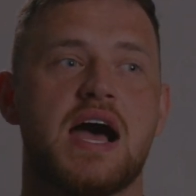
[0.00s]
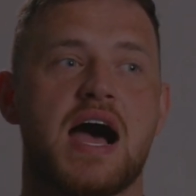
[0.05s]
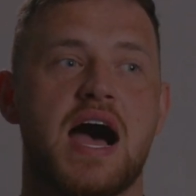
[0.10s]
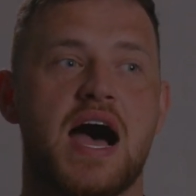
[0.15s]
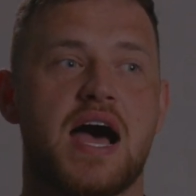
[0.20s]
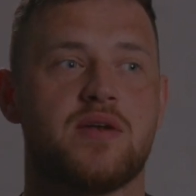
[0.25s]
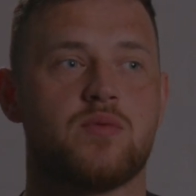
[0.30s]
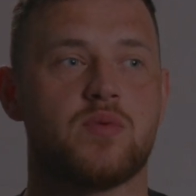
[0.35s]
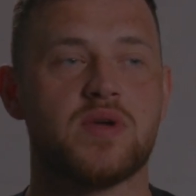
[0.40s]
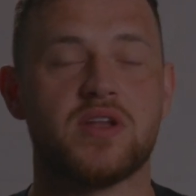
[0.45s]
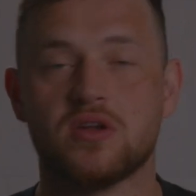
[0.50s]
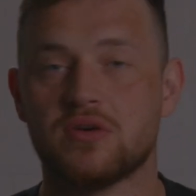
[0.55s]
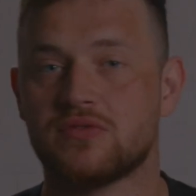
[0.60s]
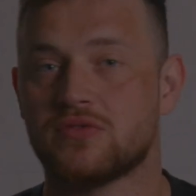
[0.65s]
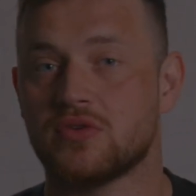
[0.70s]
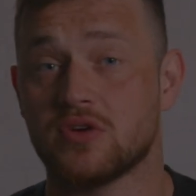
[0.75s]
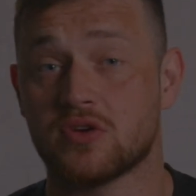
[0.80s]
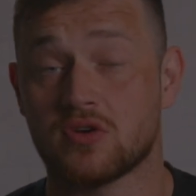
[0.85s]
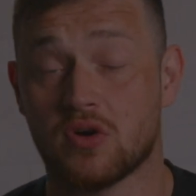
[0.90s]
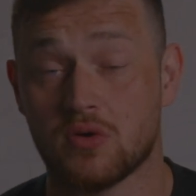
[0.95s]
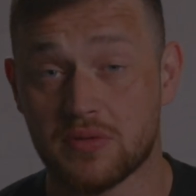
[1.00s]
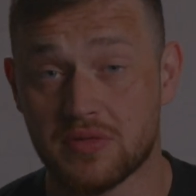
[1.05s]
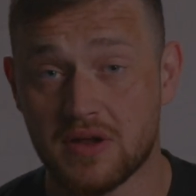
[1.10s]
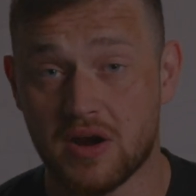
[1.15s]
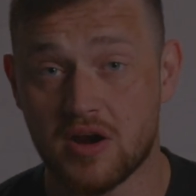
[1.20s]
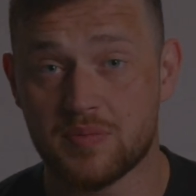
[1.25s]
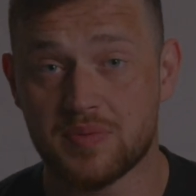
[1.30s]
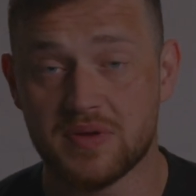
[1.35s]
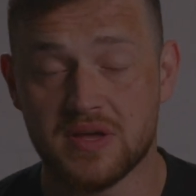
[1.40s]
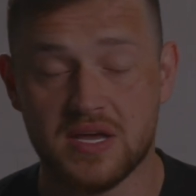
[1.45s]
And we love doing cold
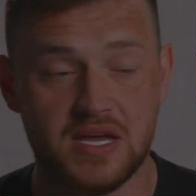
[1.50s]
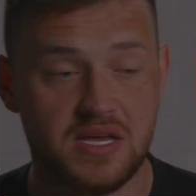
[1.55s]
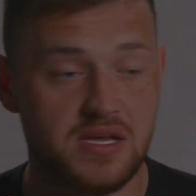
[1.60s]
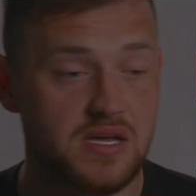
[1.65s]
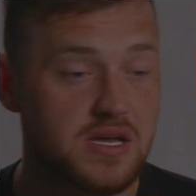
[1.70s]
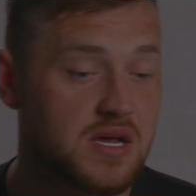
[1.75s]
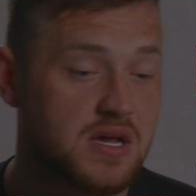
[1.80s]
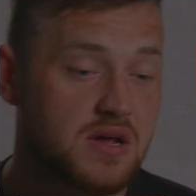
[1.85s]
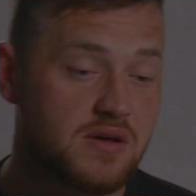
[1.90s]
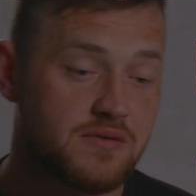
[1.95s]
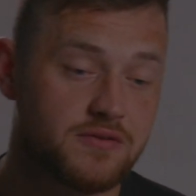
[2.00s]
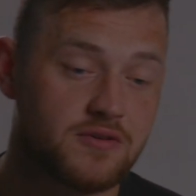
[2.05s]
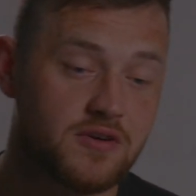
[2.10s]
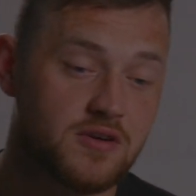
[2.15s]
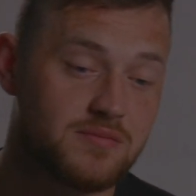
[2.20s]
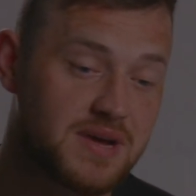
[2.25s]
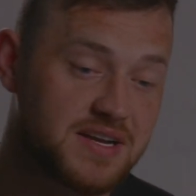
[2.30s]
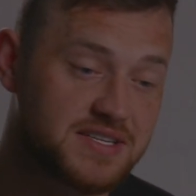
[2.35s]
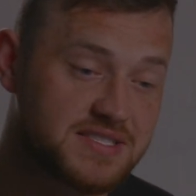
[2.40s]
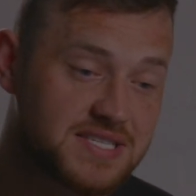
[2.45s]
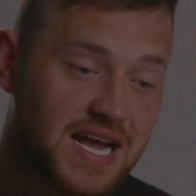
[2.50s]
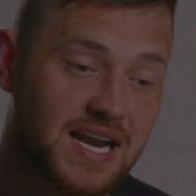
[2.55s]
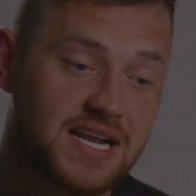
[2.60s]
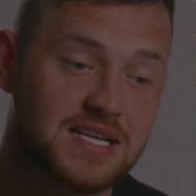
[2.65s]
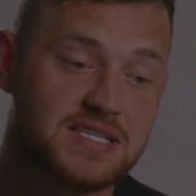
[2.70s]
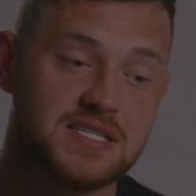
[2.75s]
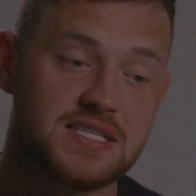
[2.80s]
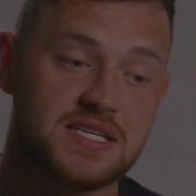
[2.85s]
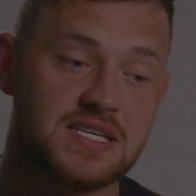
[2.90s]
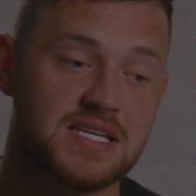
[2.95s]
therapy for
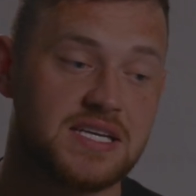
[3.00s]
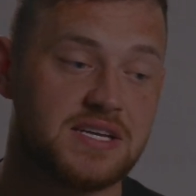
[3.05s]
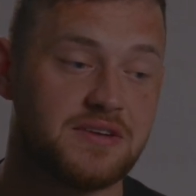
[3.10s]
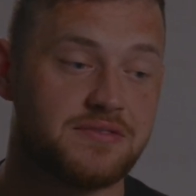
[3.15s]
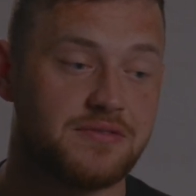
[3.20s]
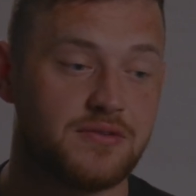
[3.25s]
mentality,